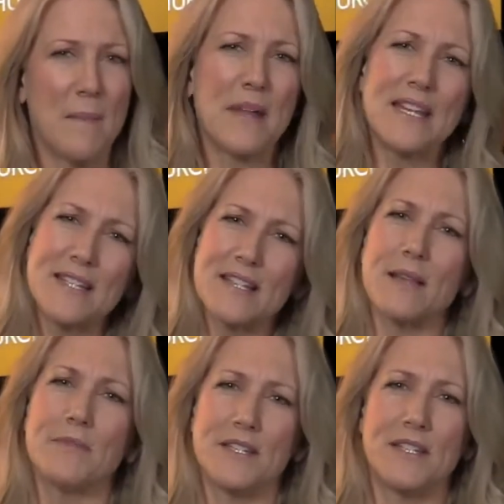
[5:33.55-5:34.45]
But he said
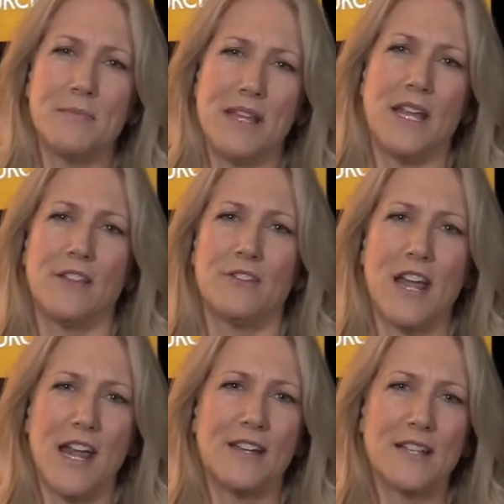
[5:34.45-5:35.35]
something to me the other
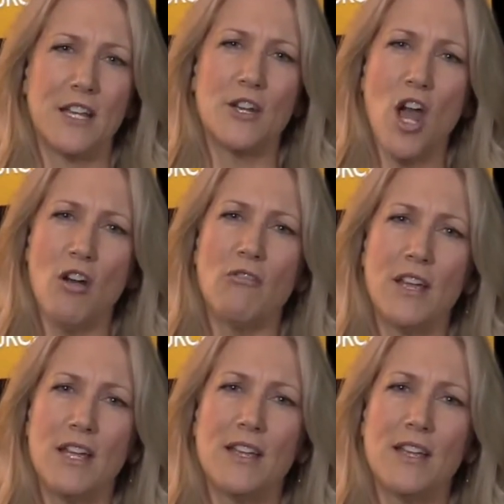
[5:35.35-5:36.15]
day. He said, you know,